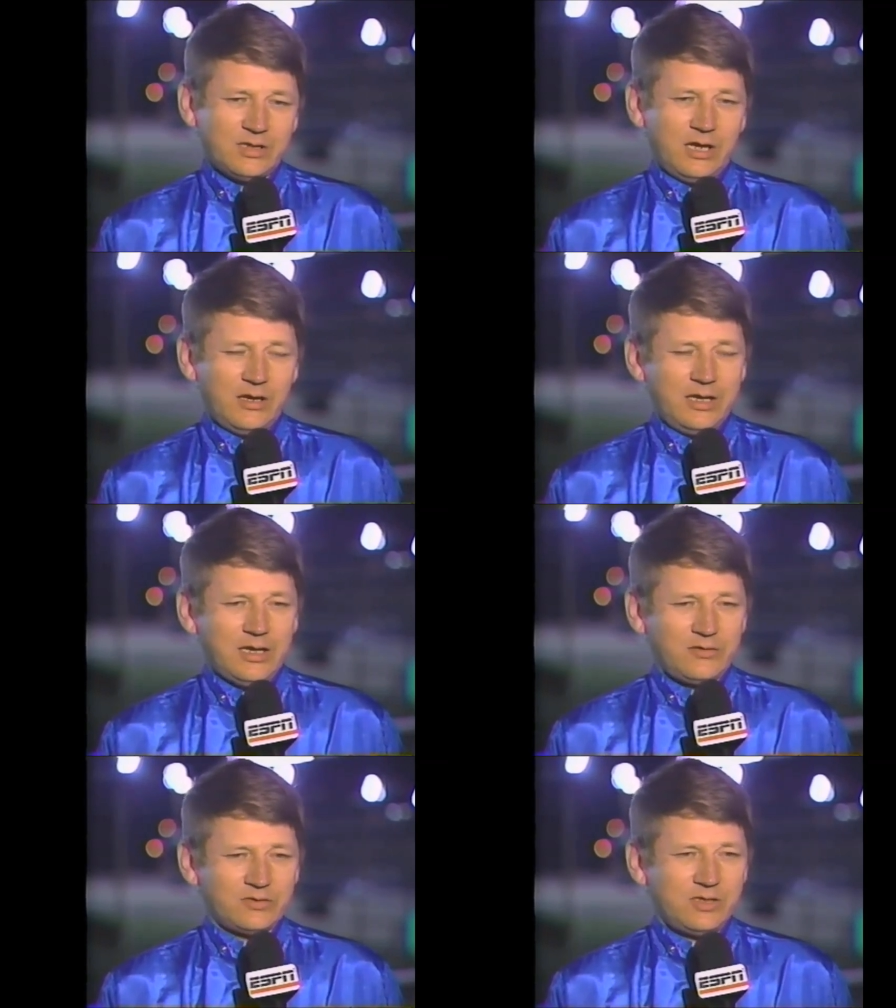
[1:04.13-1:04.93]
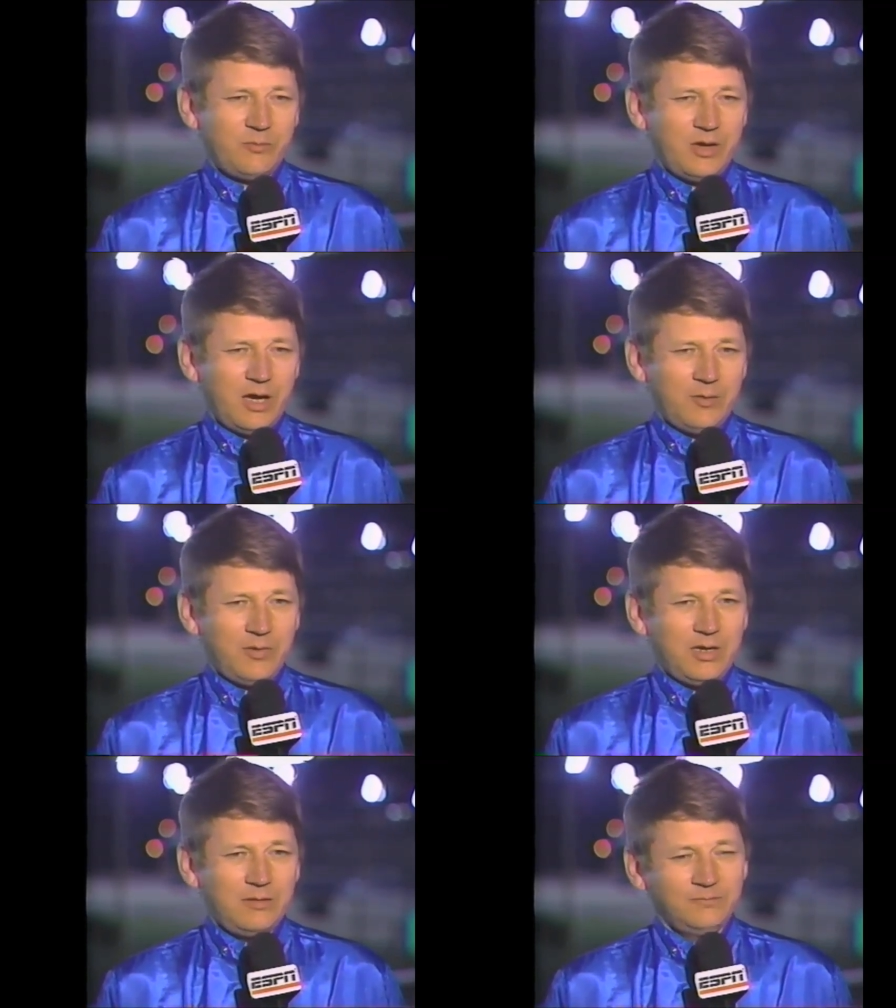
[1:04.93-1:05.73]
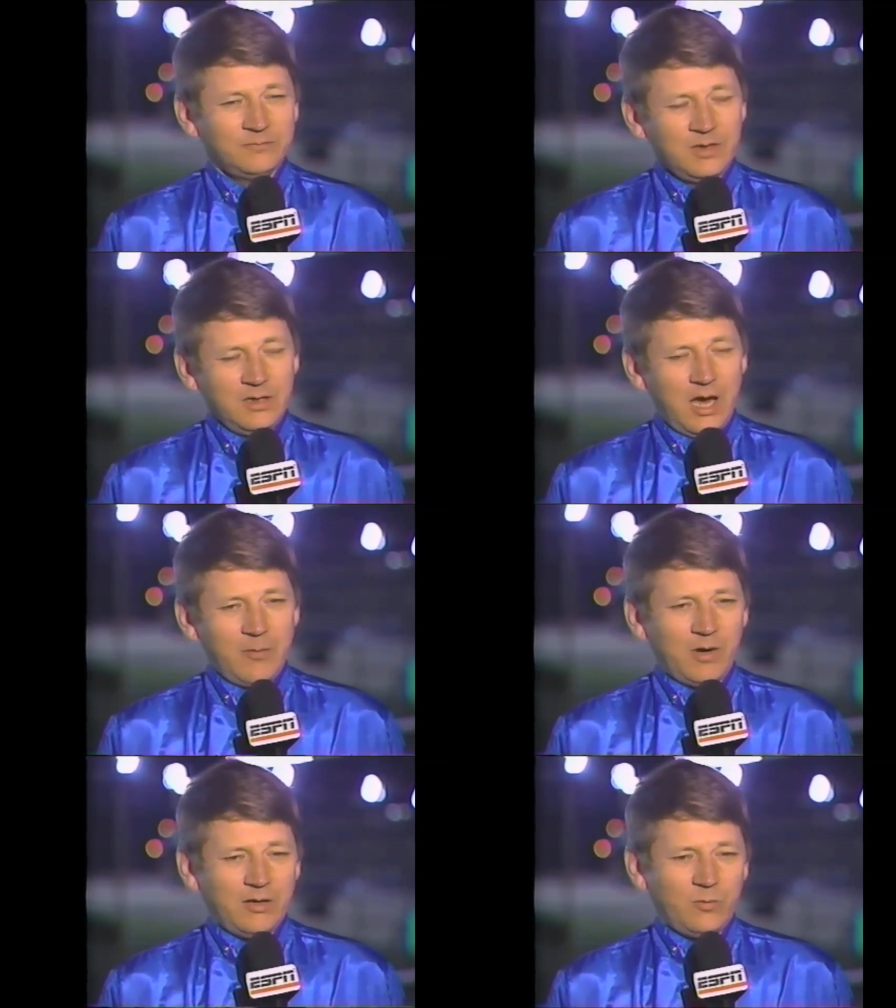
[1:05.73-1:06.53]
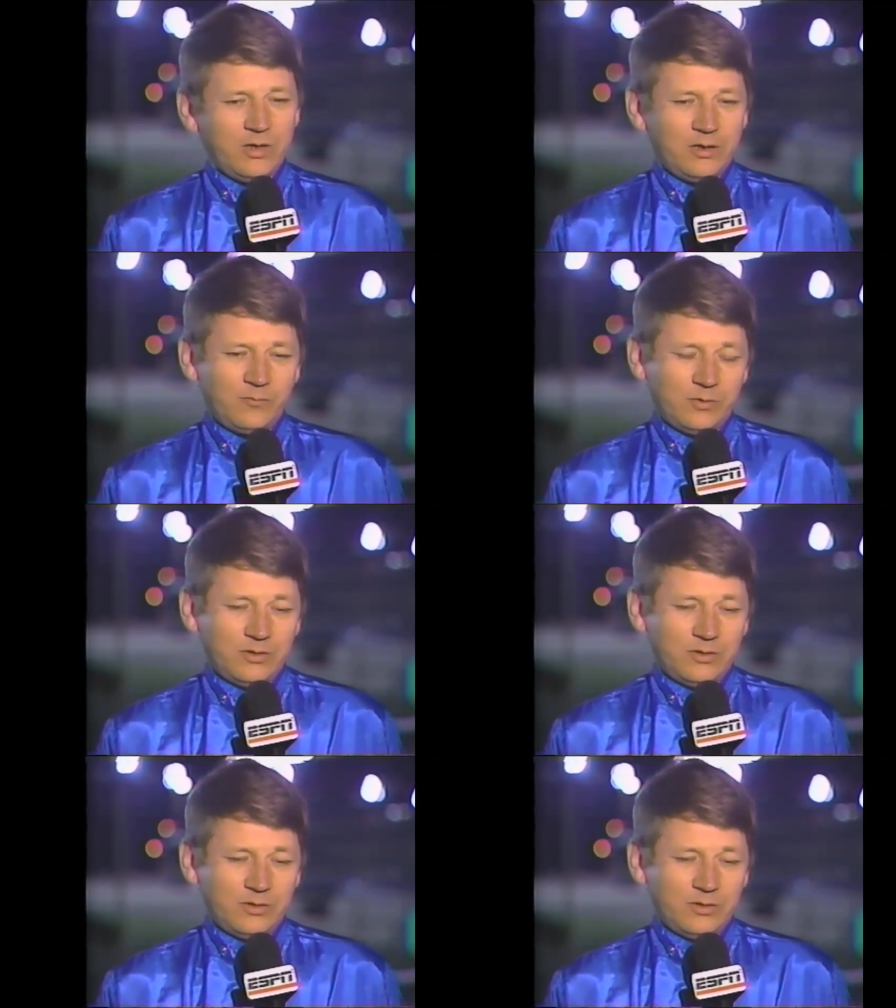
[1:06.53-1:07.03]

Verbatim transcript: the inside and he had to sit behind me, I might win it.